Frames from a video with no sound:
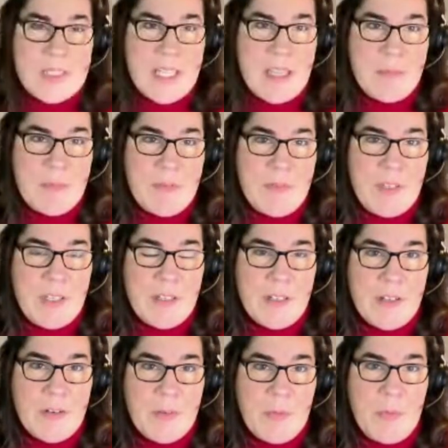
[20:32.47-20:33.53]
a time of
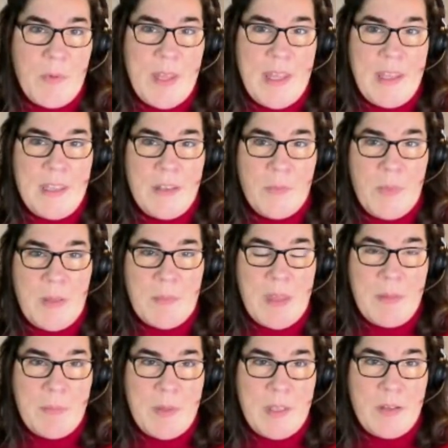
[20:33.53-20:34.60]
year when we
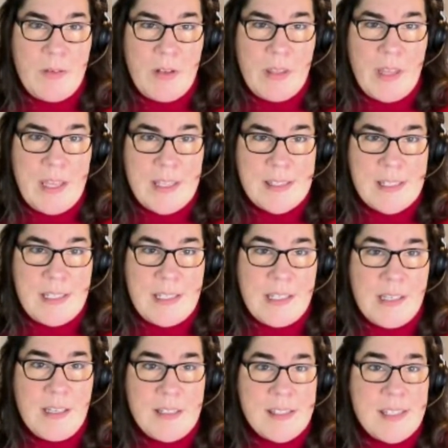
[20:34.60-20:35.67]
might be
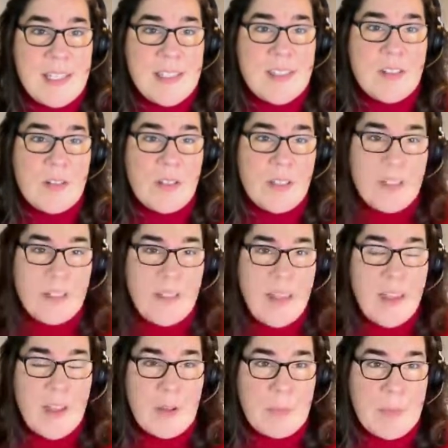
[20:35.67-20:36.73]
utilizing seasonal
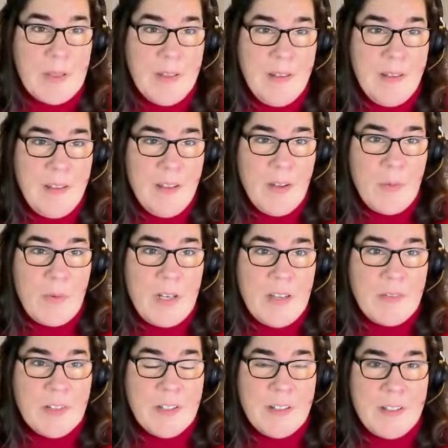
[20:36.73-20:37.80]
help.
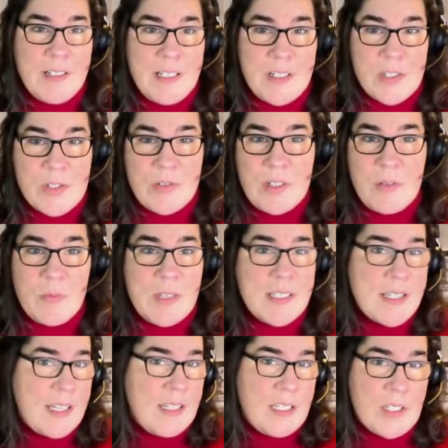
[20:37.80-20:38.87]
whatever industry,
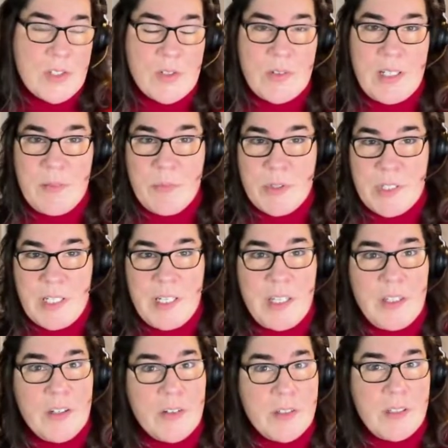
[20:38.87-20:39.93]
retail industry in
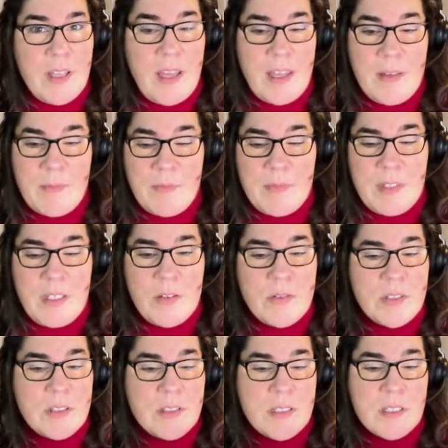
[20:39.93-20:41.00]
particular,
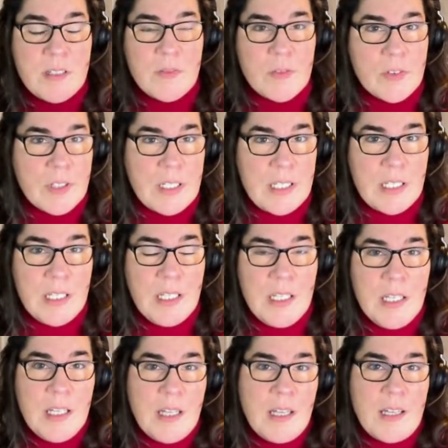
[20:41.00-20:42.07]
delivery,
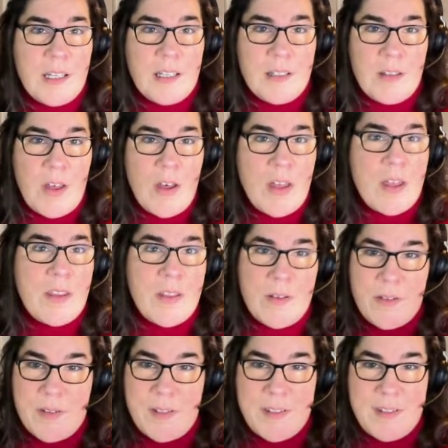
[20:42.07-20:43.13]
all
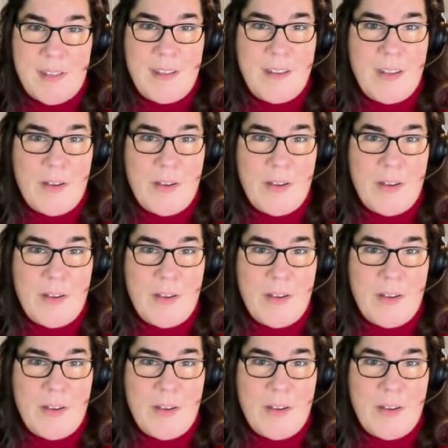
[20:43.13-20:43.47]
those,